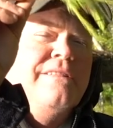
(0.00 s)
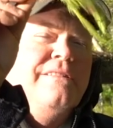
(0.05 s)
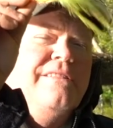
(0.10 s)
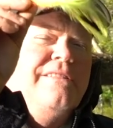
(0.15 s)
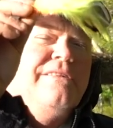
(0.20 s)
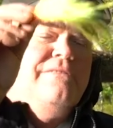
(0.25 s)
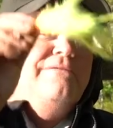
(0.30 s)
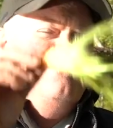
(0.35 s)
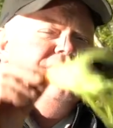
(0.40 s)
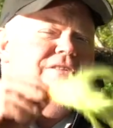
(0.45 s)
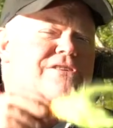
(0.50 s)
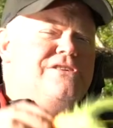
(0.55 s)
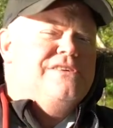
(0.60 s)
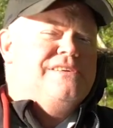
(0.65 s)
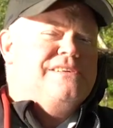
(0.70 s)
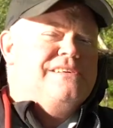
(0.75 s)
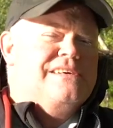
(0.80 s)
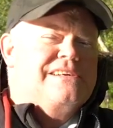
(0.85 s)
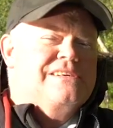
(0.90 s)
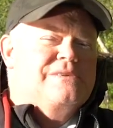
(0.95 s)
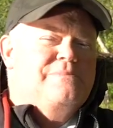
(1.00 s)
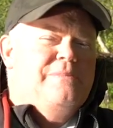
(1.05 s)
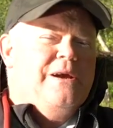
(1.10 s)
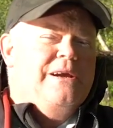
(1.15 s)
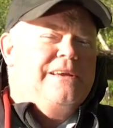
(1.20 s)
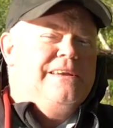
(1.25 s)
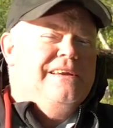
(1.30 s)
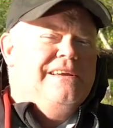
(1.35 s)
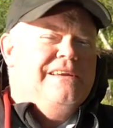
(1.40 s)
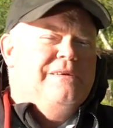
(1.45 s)
the fish is
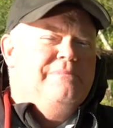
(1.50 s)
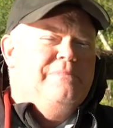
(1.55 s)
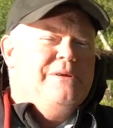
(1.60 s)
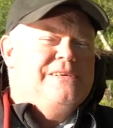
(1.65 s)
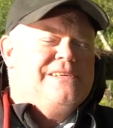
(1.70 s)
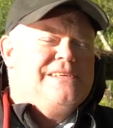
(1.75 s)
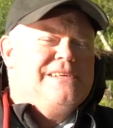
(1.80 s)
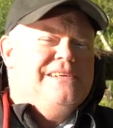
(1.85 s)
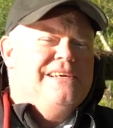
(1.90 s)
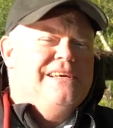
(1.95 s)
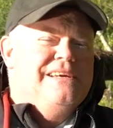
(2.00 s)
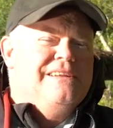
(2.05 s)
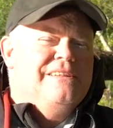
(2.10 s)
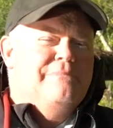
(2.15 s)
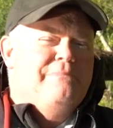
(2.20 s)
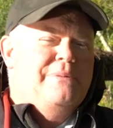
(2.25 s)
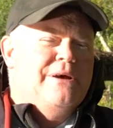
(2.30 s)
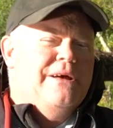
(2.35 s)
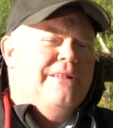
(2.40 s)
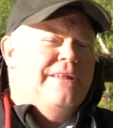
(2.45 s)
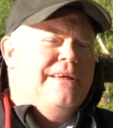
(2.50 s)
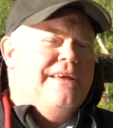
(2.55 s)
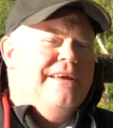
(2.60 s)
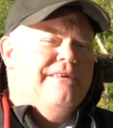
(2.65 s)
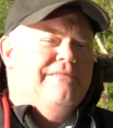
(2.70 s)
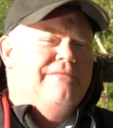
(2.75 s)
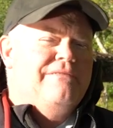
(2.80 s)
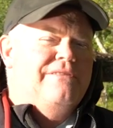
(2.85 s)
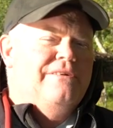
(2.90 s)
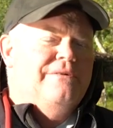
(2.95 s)
expecting to be seeing the belly
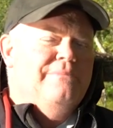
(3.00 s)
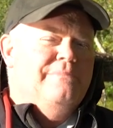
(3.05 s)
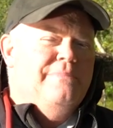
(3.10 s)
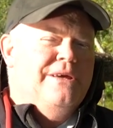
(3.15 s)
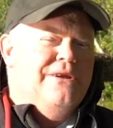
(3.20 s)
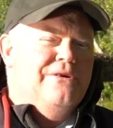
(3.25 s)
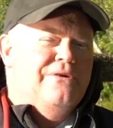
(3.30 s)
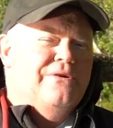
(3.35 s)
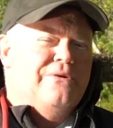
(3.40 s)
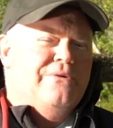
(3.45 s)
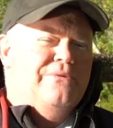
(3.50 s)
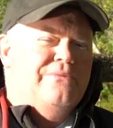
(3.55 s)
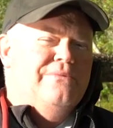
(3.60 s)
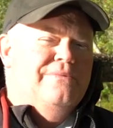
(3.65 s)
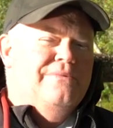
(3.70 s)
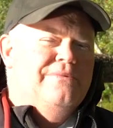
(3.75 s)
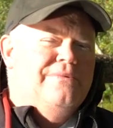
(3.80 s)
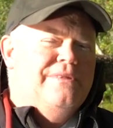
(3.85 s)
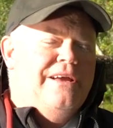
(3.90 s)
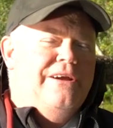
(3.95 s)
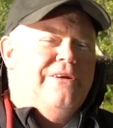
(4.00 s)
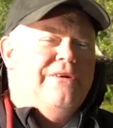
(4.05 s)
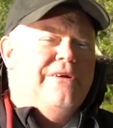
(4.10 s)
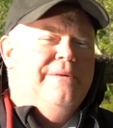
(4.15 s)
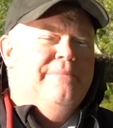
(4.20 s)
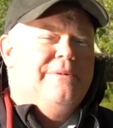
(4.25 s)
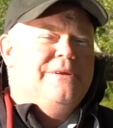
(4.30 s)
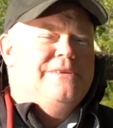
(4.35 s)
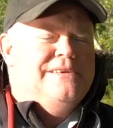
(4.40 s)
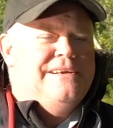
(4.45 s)
of the minnow that you're
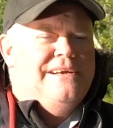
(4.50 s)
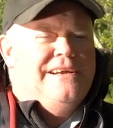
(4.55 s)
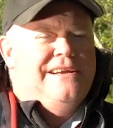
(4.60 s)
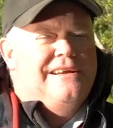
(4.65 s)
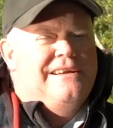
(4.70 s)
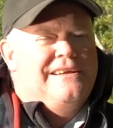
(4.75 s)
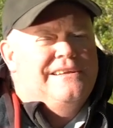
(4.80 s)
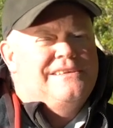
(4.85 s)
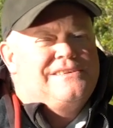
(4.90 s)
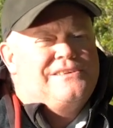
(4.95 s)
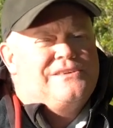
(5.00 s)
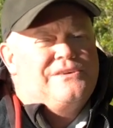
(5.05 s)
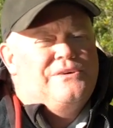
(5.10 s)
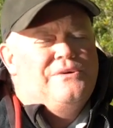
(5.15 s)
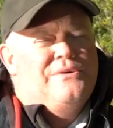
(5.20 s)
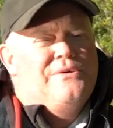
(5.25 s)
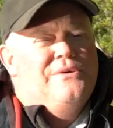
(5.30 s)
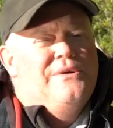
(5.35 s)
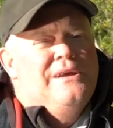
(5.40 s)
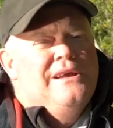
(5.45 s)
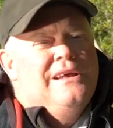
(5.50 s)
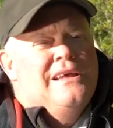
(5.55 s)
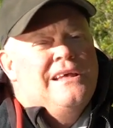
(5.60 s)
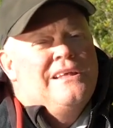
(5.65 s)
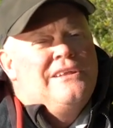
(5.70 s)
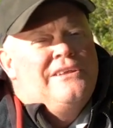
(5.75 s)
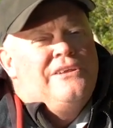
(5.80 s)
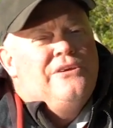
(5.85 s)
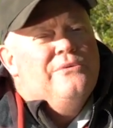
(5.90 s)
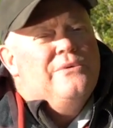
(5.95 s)
imitating. And so
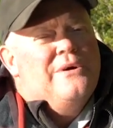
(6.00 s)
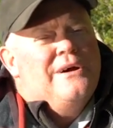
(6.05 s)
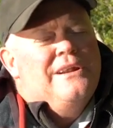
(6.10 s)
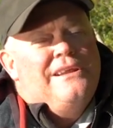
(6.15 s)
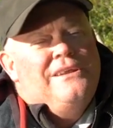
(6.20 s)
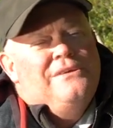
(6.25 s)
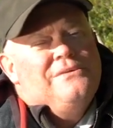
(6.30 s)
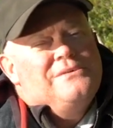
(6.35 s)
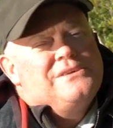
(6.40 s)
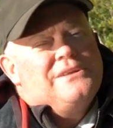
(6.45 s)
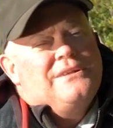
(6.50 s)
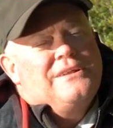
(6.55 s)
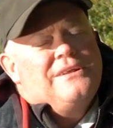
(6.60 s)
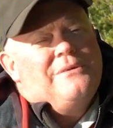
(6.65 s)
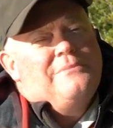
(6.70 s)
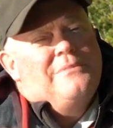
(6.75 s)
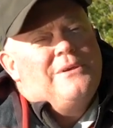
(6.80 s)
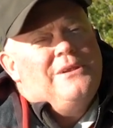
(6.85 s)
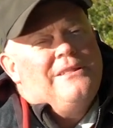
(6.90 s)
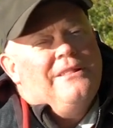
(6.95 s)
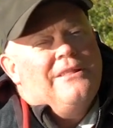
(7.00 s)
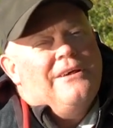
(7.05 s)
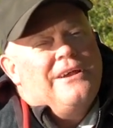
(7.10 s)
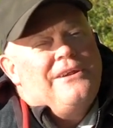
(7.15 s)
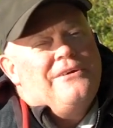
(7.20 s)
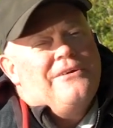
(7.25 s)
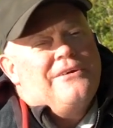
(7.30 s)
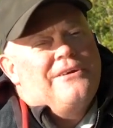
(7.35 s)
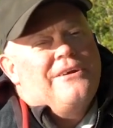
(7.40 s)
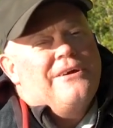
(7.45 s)
you'll want to use a little bit
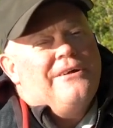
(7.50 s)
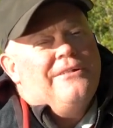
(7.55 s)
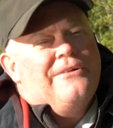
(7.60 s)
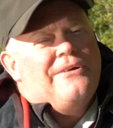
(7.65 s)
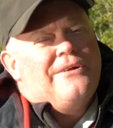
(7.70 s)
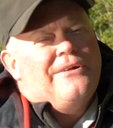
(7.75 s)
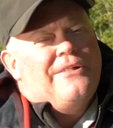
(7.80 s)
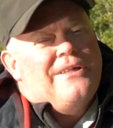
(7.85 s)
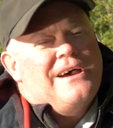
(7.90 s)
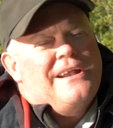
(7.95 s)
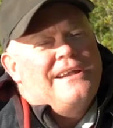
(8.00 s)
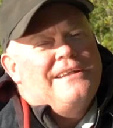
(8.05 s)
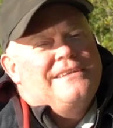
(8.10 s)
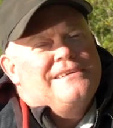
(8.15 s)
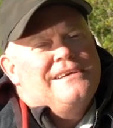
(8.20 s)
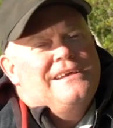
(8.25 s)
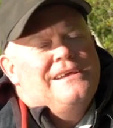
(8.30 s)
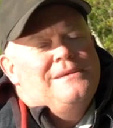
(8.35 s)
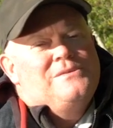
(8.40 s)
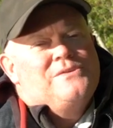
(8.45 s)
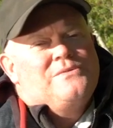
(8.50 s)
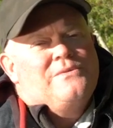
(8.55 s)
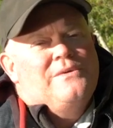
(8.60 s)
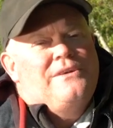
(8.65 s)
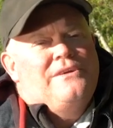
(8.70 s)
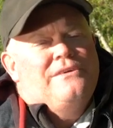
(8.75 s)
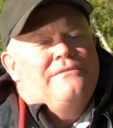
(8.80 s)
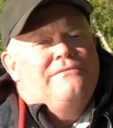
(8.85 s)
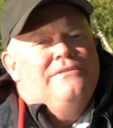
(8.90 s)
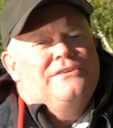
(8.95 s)
lighter color a lot of times
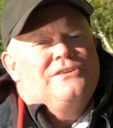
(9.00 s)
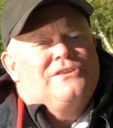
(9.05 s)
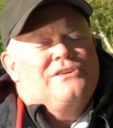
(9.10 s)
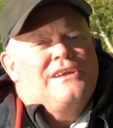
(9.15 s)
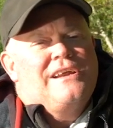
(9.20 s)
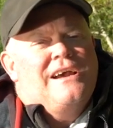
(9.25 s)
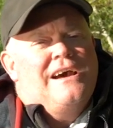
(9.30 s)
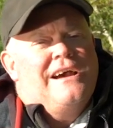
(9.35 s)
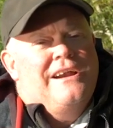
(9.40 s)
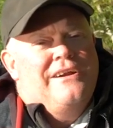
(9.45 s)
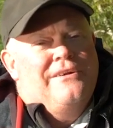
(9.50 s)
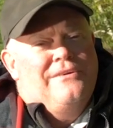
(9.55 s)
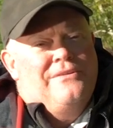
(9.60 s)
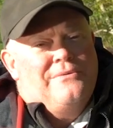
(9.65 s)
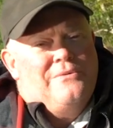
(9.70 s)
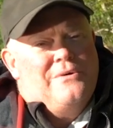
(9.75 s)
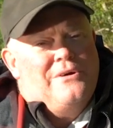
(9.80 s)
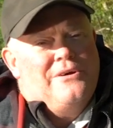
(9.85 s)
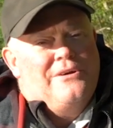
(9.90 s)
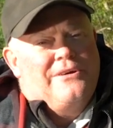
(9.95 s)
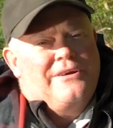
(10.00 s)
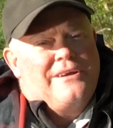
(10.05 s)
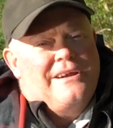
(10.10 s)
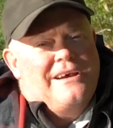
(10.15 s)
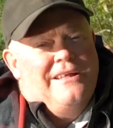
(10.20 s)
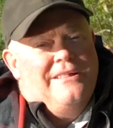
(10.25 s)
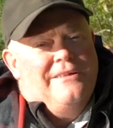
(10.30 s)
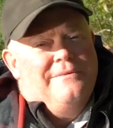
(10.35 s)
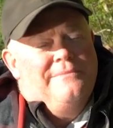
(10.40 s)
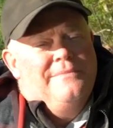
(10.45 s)
when you're fishing higher in the water
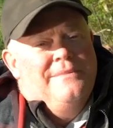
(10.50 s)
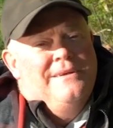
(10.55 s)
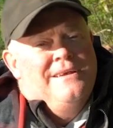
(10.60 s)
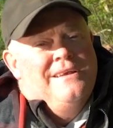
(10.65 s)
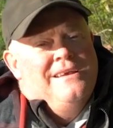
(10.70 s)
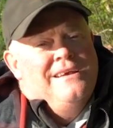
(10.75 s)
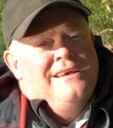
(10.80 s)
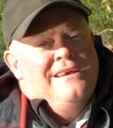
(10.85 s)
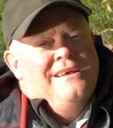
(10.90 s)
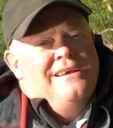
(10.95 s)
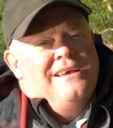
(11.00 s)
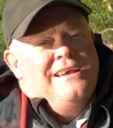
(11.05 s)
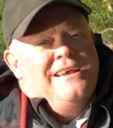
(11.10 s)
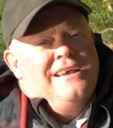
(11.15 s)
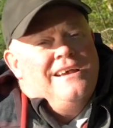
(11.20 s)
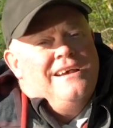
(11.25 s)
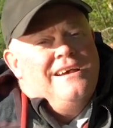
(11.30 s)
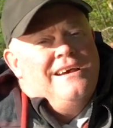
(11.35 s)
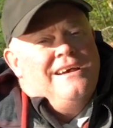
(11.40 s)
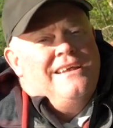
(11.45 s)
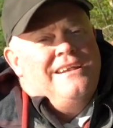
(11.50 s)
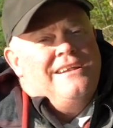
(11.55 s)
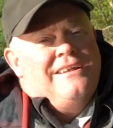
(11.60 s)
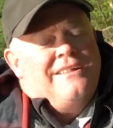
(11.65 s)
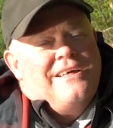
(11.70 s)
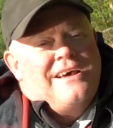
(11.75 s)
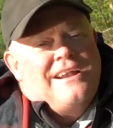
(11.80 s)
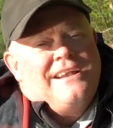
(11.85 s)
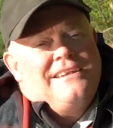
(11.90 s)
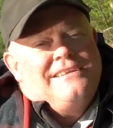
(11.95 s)
column. And
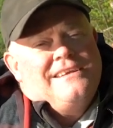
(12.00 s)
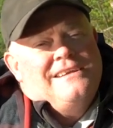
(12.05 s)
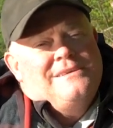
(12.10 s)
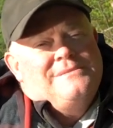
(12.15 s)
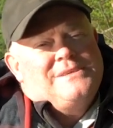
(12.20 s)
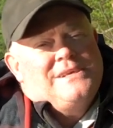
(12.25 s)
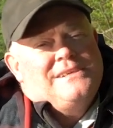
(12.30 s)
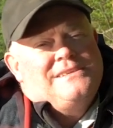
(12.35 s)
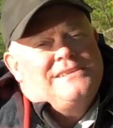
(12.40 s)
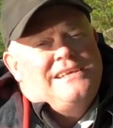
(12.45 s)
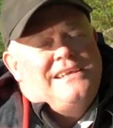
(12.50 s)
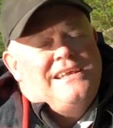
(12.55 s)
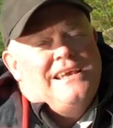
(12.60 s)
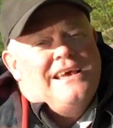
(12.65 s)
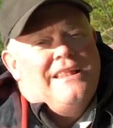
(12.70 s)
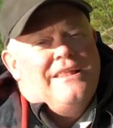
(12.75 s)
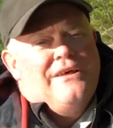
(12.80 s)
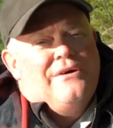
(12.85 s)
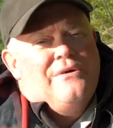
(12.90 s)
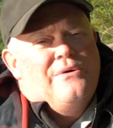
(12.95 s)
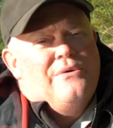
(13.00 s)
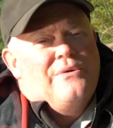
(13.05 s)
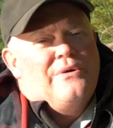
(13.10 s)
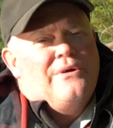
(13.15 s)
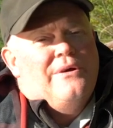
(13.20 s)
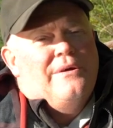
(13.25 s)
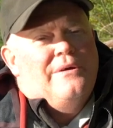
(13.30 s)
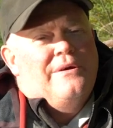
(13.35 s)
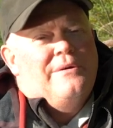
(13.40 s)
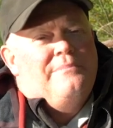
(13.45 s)
a lot of times that's a yellow
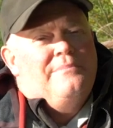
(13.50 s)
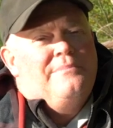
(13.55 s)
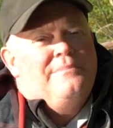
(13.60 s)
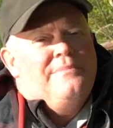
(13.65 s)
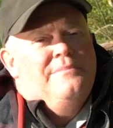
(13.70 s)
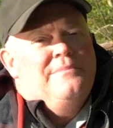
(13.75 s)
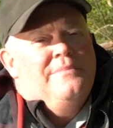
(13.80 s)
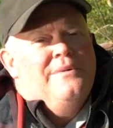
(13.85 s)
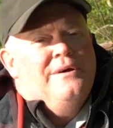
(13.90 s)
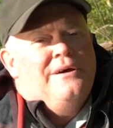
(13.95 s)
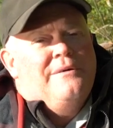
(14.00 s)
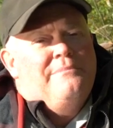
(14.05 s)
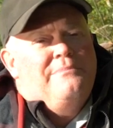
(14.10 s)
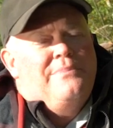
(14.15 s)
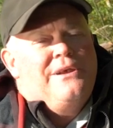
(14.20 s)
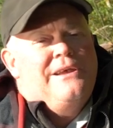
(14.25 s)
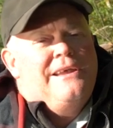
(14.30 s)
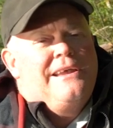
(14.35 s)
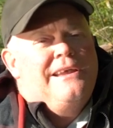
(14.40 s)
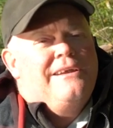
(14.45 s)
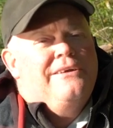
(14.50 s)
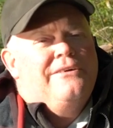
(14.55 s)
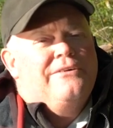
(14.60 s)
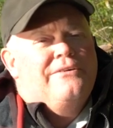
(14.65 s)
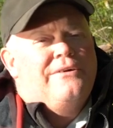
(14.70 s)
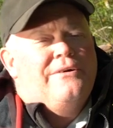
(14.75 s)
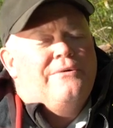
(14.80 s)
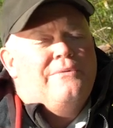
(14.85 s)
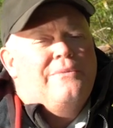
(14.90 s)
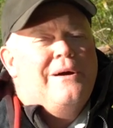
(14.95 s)
or a, a pink
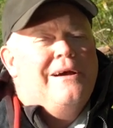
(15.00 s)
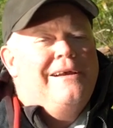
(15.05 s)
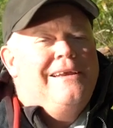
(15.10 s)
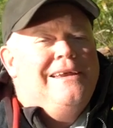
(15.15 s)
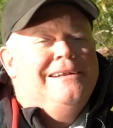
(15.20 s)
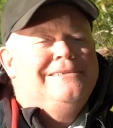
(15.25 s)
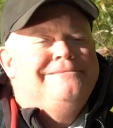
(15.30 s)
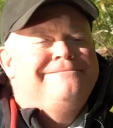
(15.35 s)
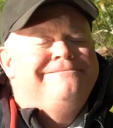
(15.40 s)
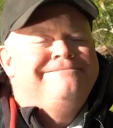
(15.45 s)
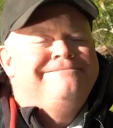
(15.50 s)
or a white.